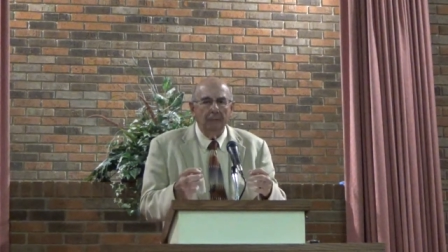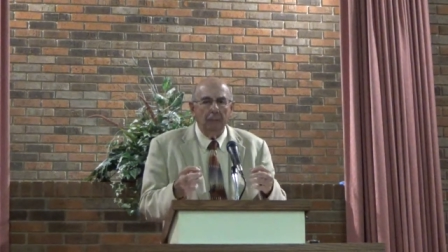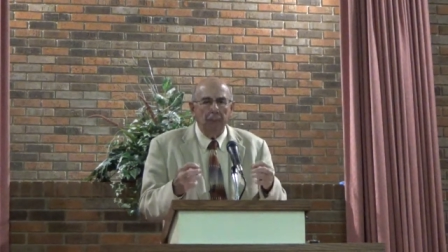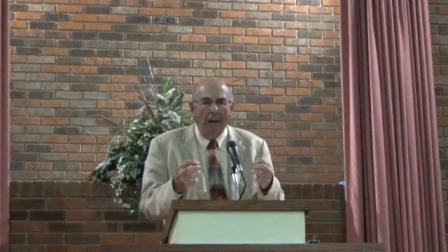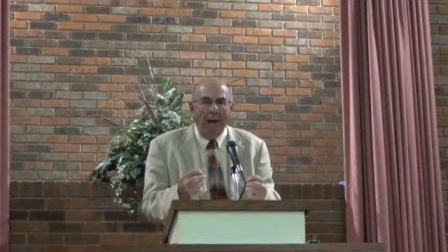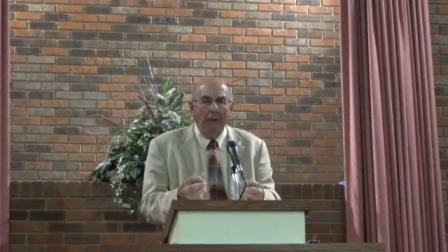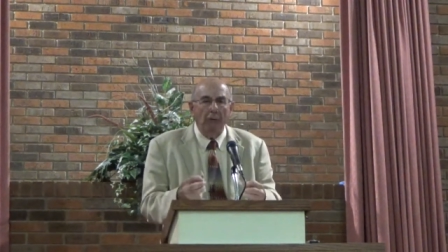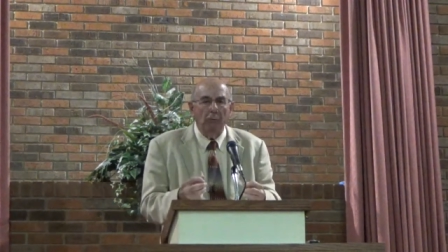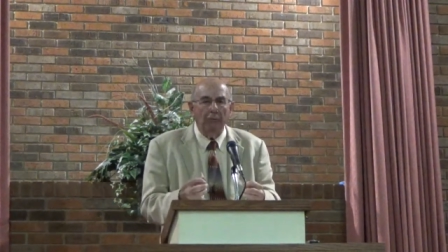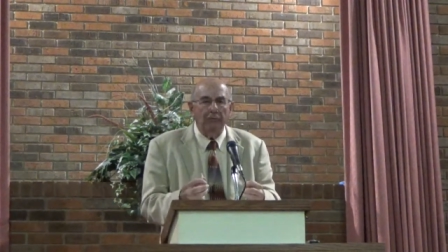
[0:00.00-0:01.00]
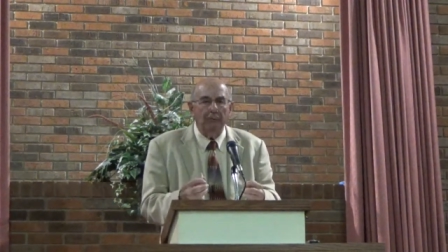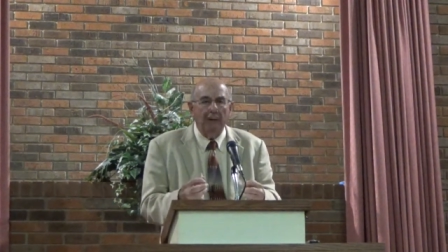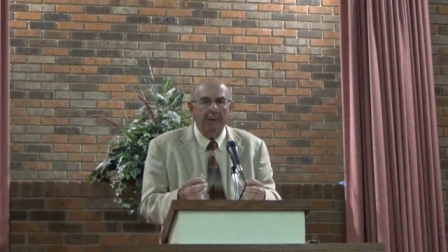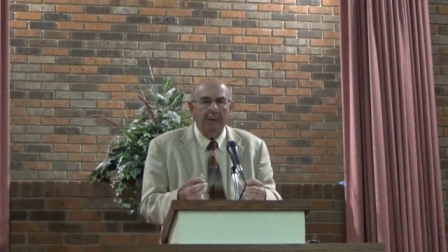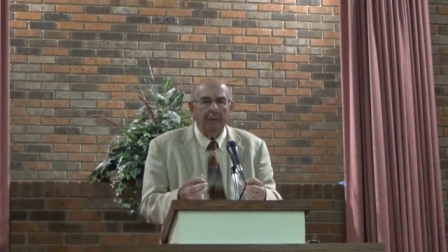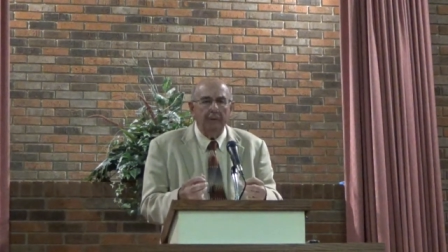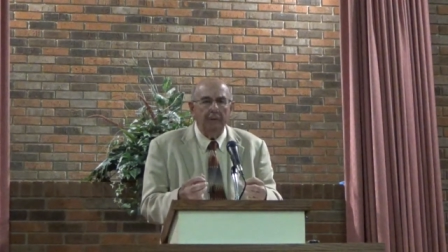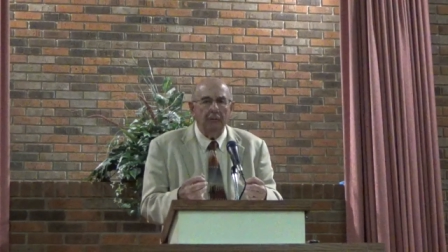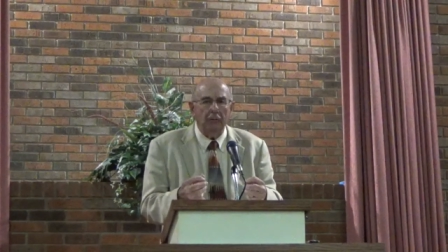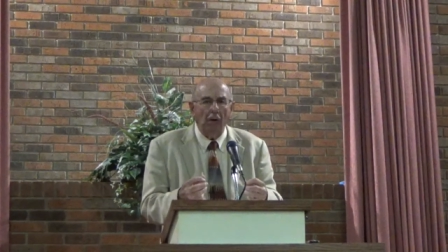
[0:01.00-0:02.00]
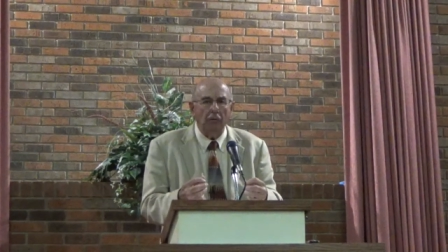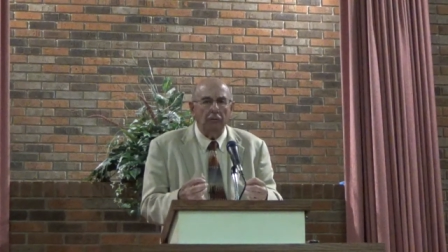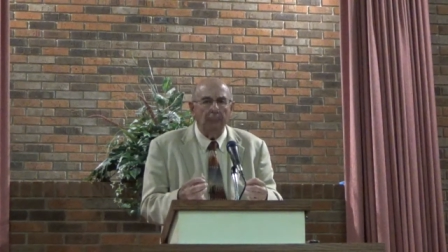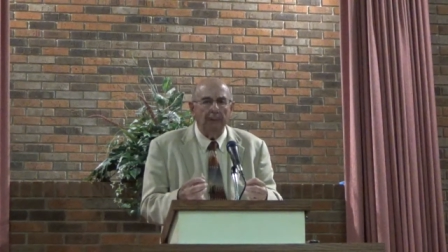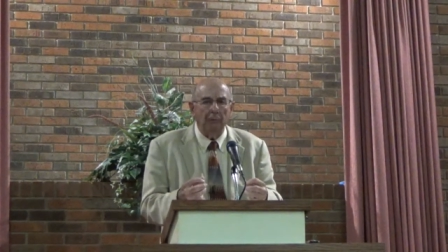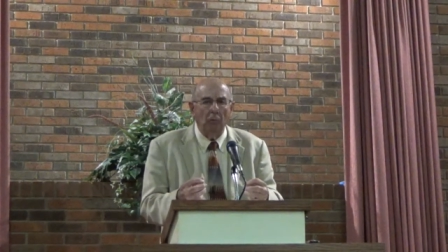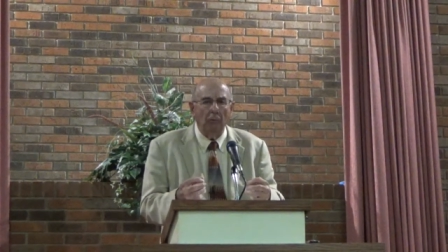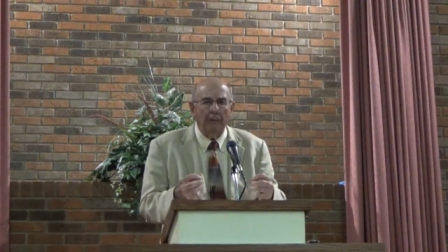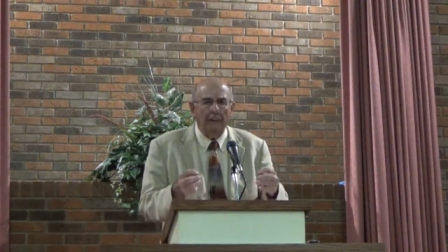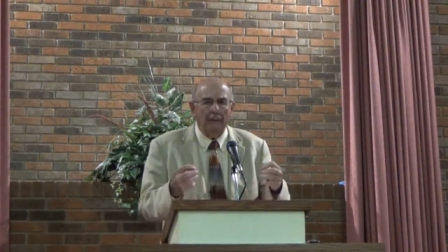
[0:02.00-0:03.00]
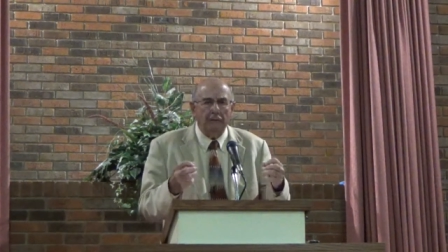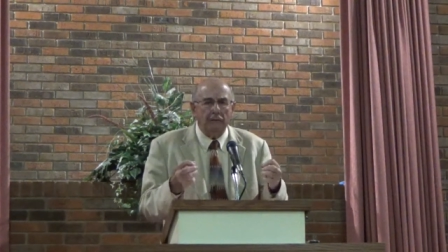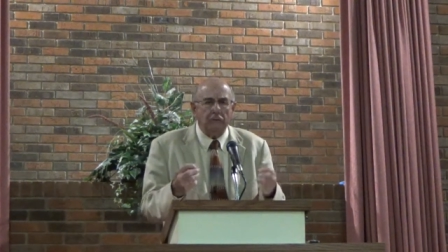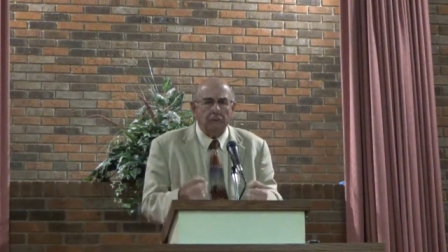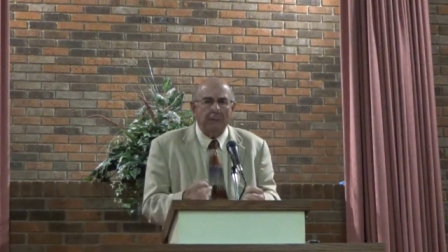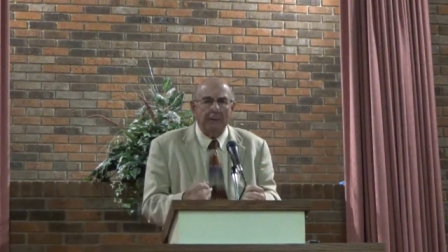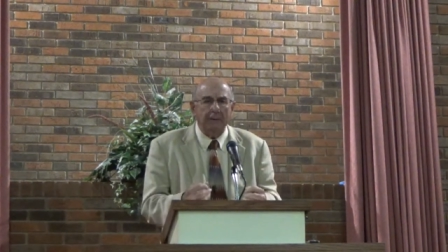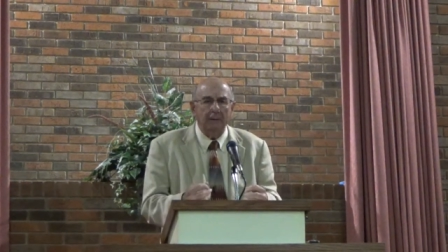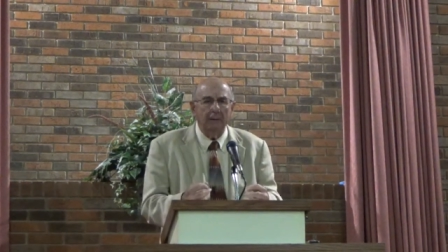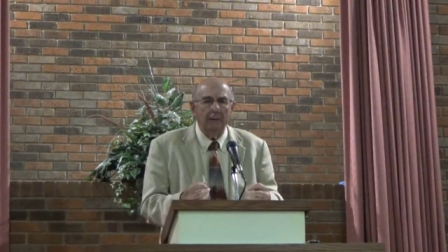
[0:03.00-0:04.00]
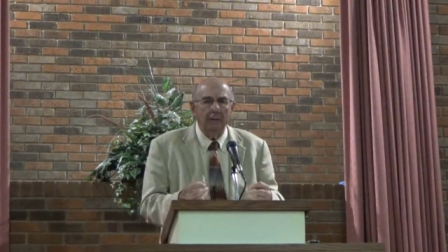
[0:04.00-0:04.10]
The power was that my dad couldn't talk to me anymore. My dad couldn't speak.